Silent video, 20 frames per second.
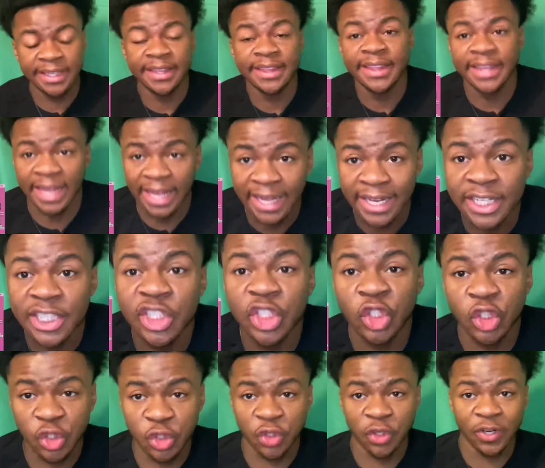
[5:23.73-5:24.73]
That's
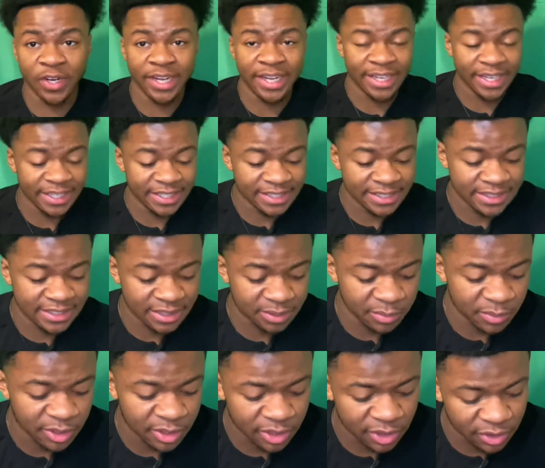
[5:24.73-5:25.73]
crazy,
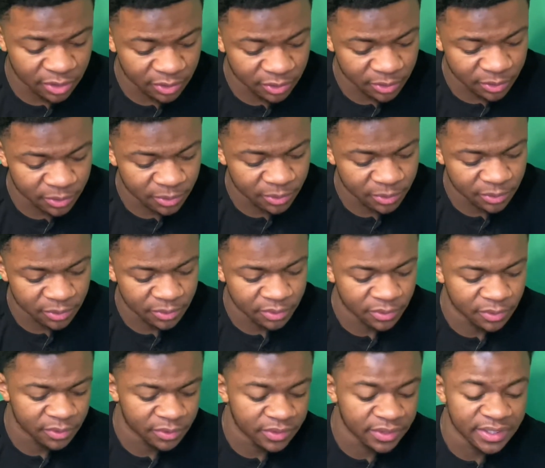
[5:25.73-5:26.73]
bro.
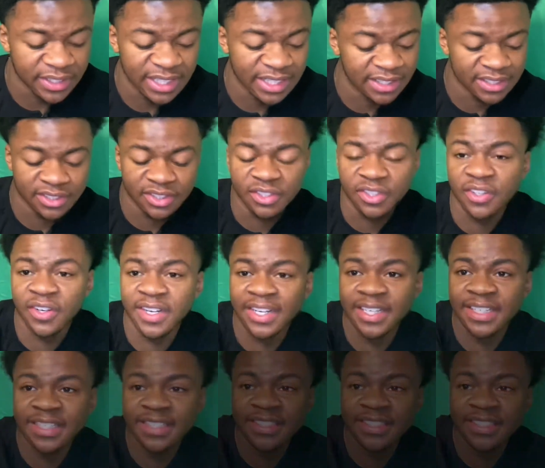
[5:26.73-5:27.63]
That's crazy.